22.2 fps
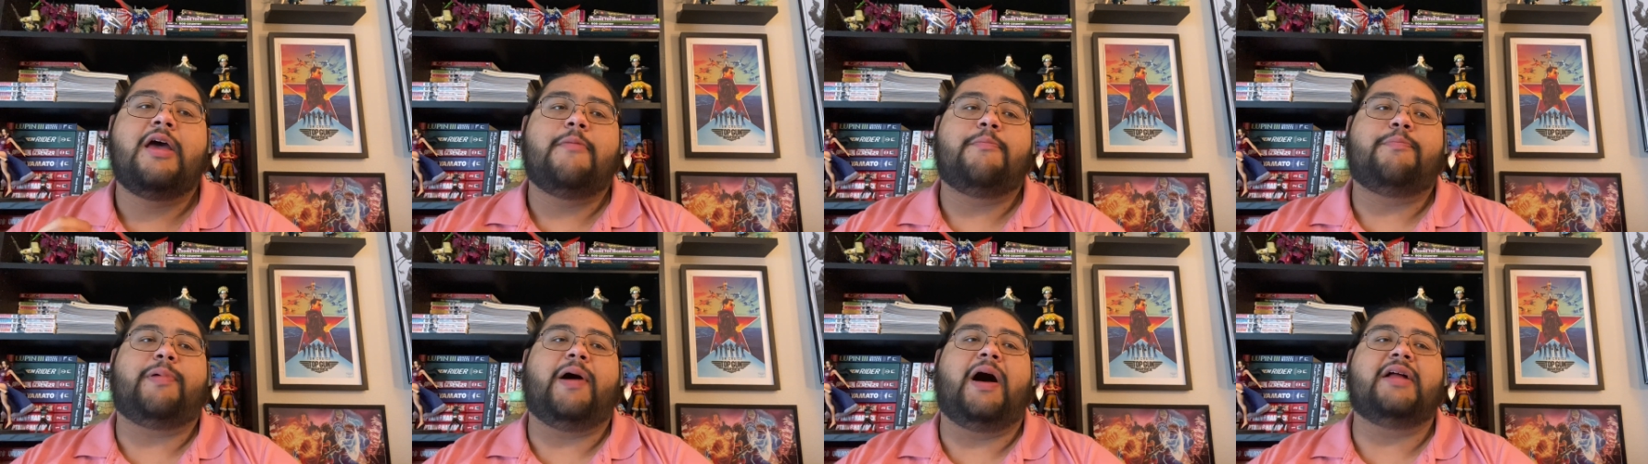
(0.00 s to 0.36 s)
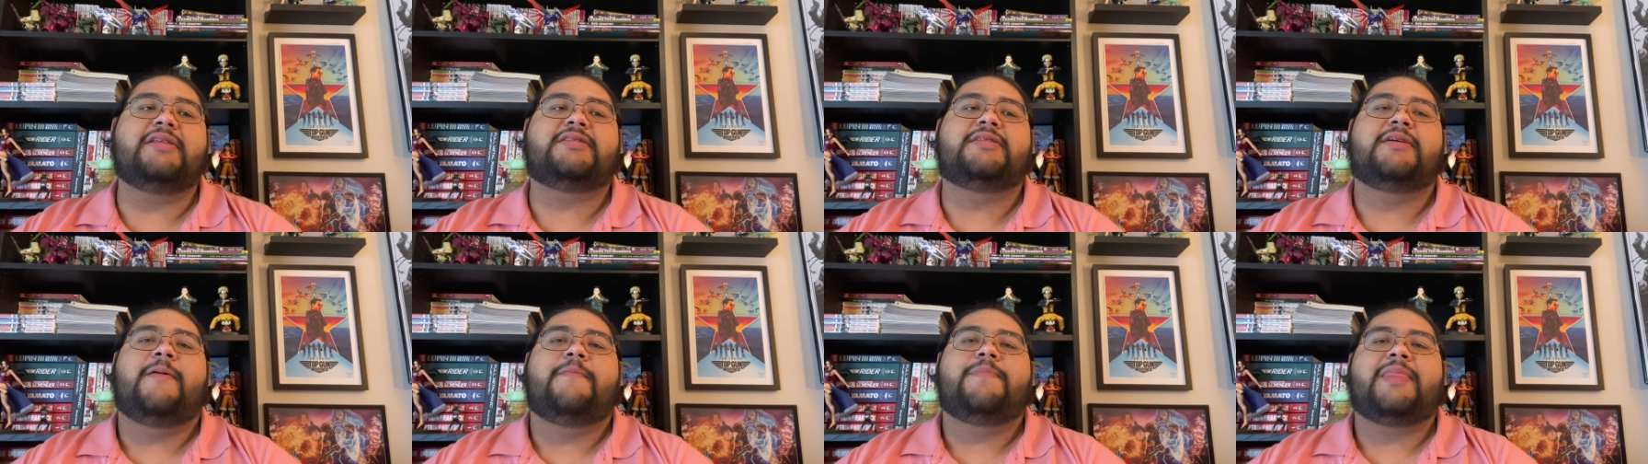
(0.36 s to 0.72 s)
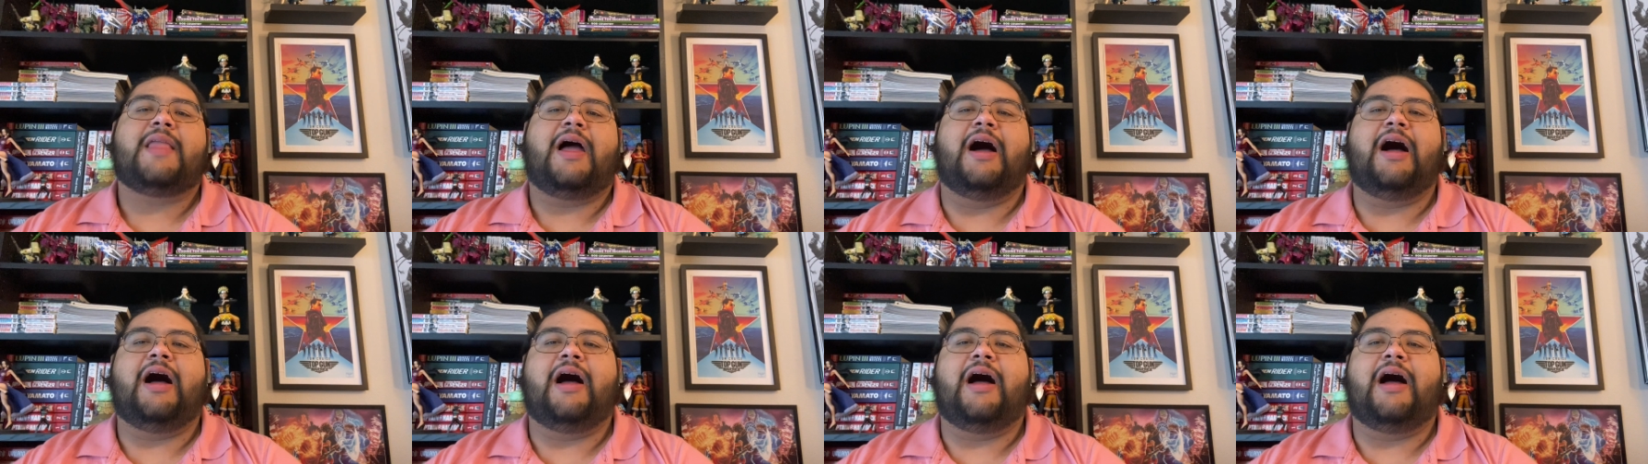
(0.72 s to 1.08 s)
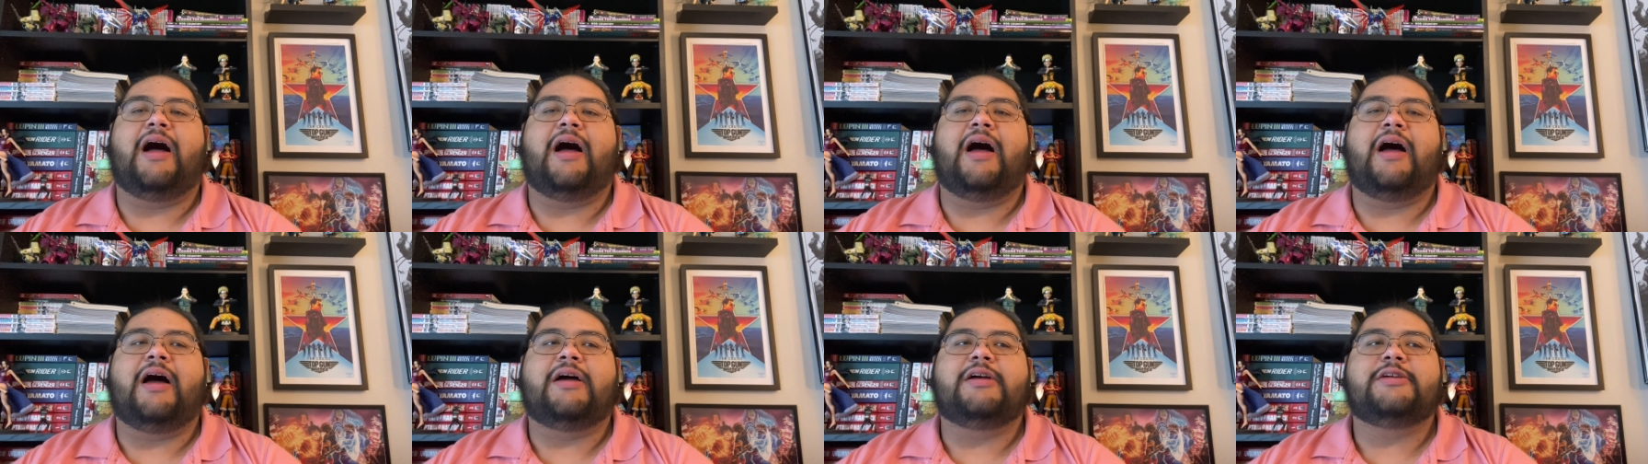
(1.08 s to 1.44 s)
But
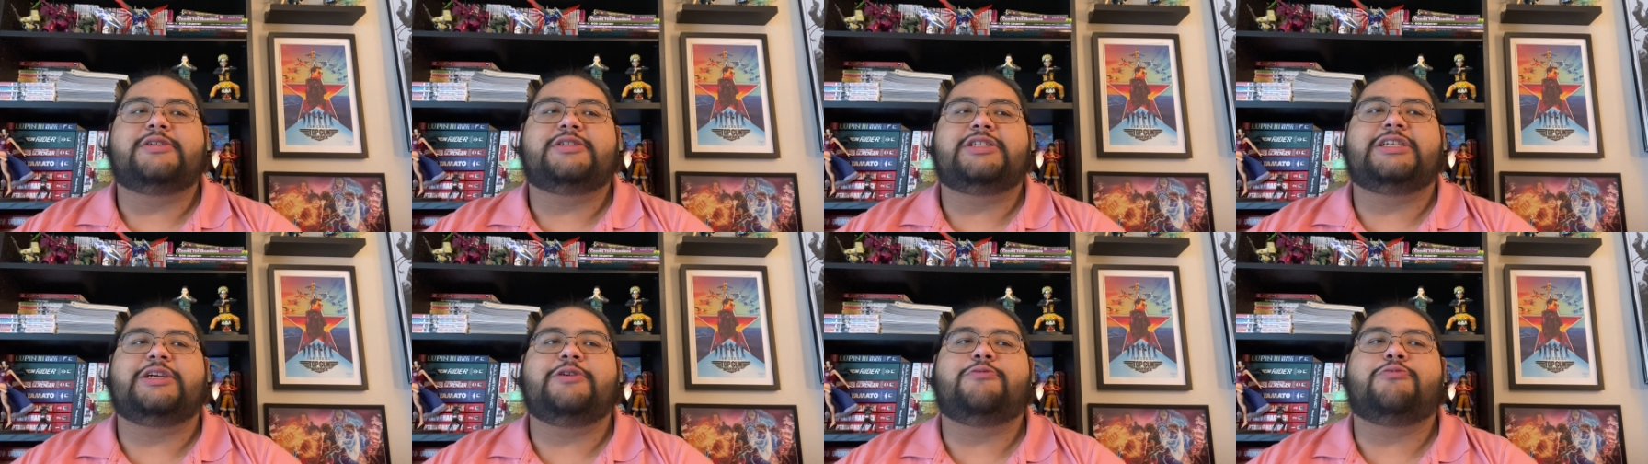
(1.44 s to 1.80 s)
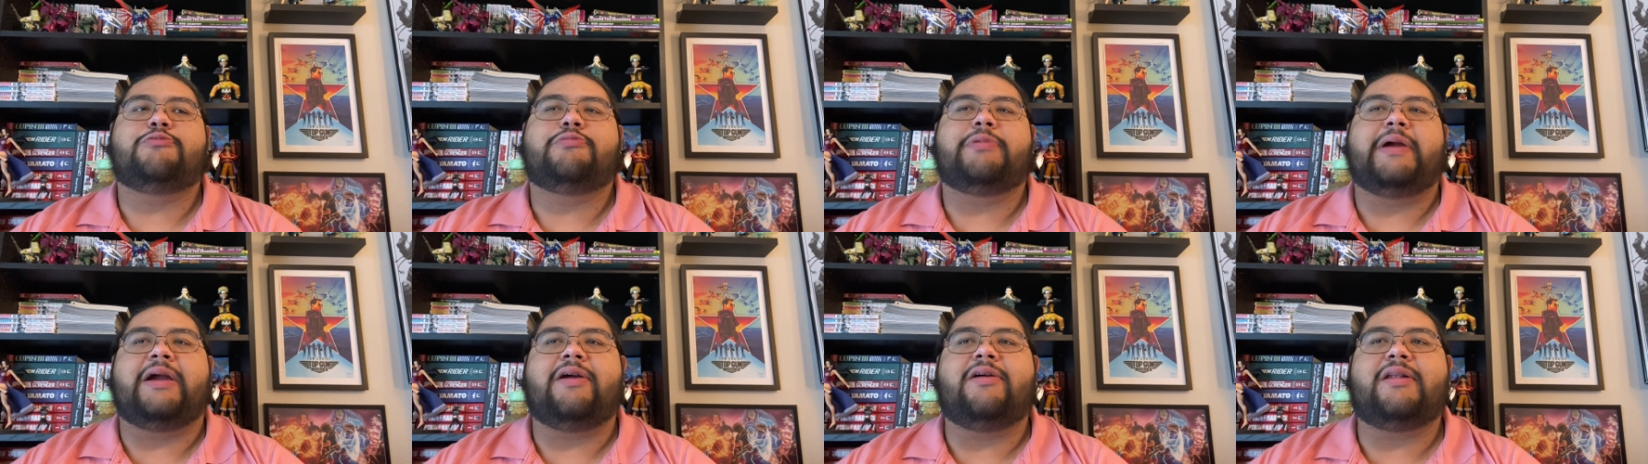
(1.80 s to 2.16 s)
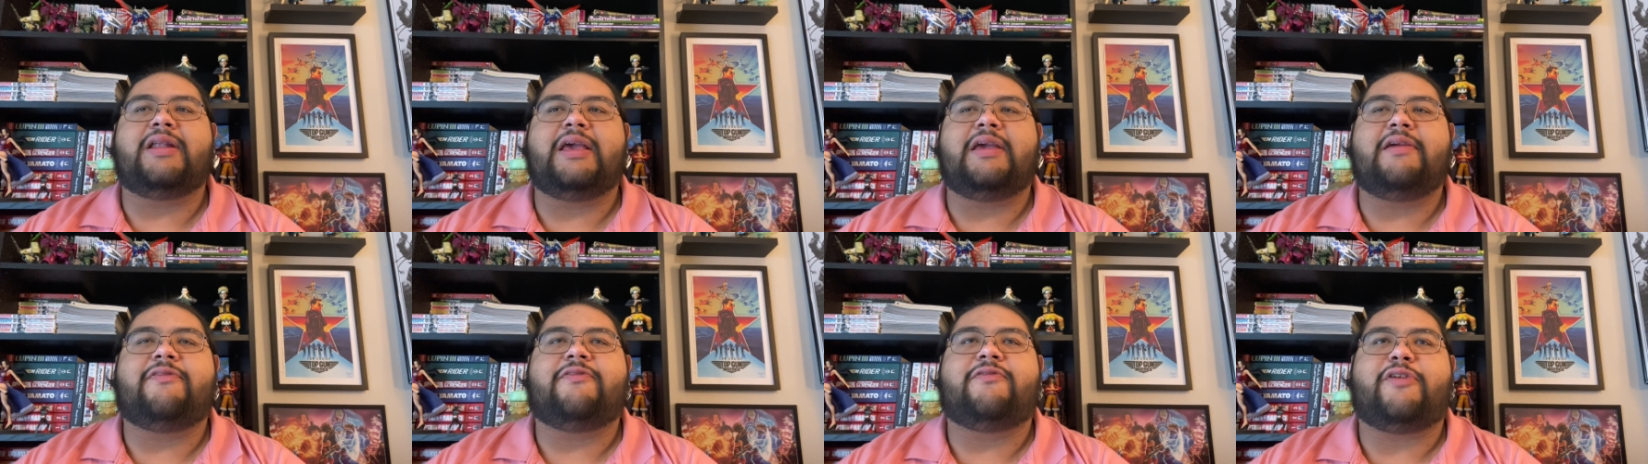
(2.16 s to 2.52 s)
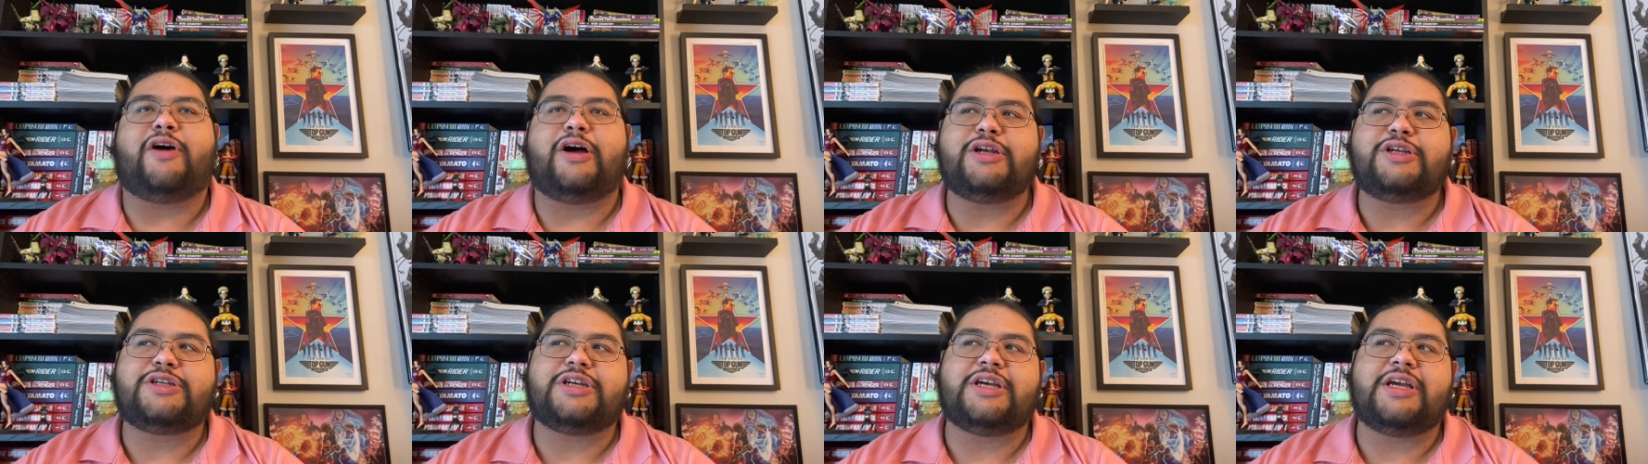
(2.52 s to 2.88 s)
uh, she rarely
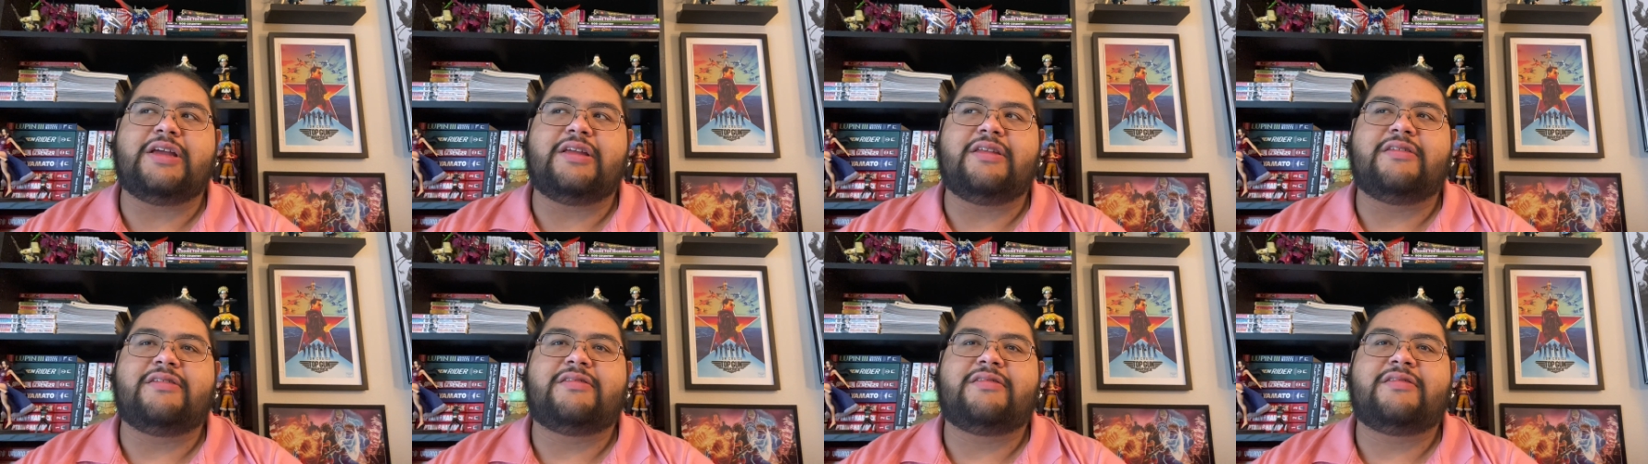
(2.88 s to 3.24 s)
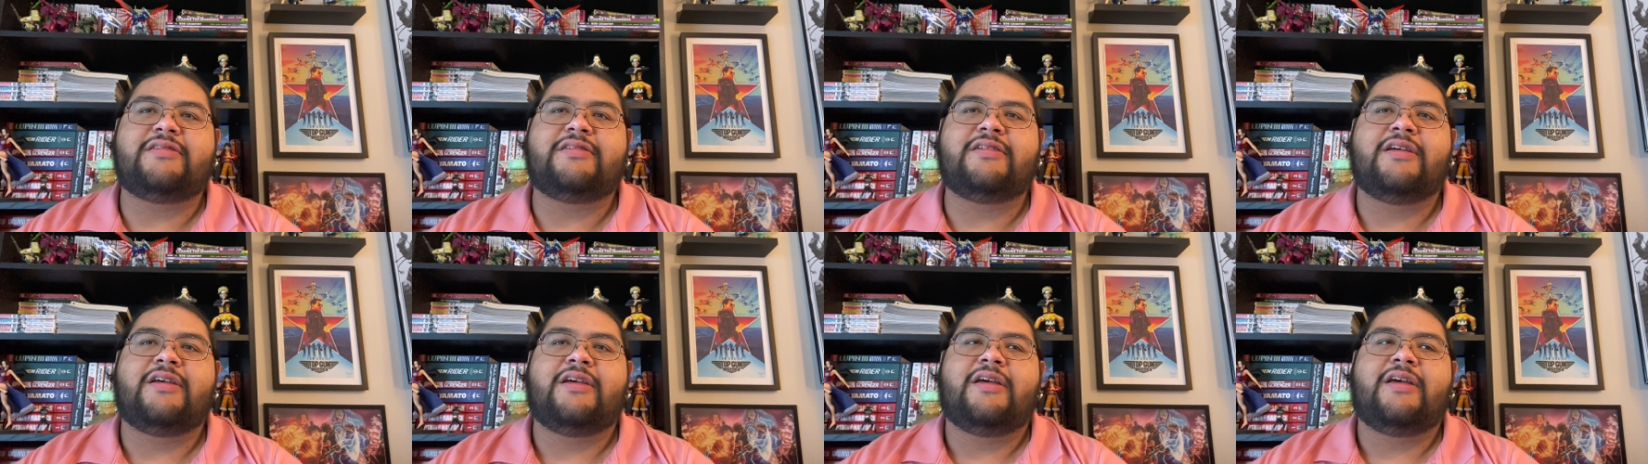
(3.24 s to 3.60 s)
functions